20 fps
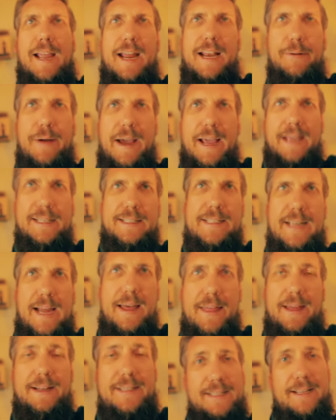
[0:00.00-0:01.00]
Anyways,
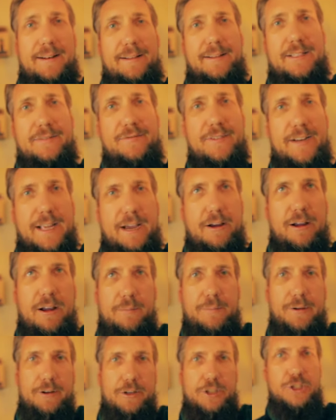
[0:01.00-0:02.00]
that's the end of this video. I
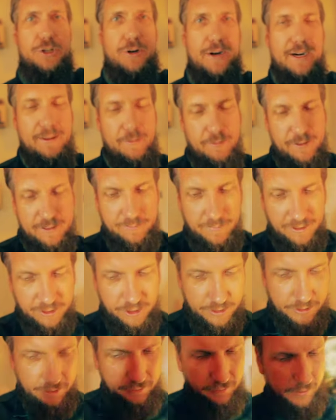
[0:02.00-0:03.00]
hope you enjoyed it. It wasn't
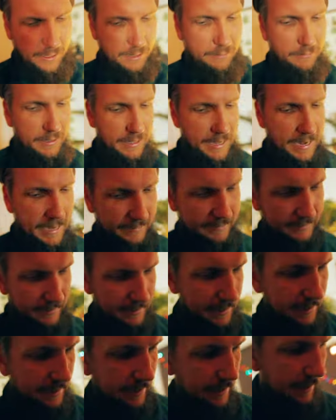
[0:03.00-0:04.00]
much to it, I realize.
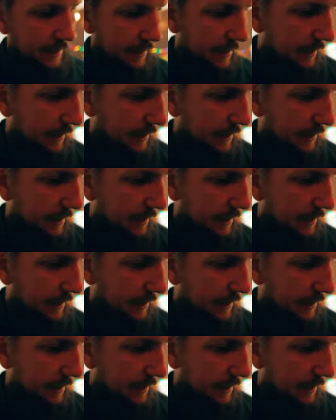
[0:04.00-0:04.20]
I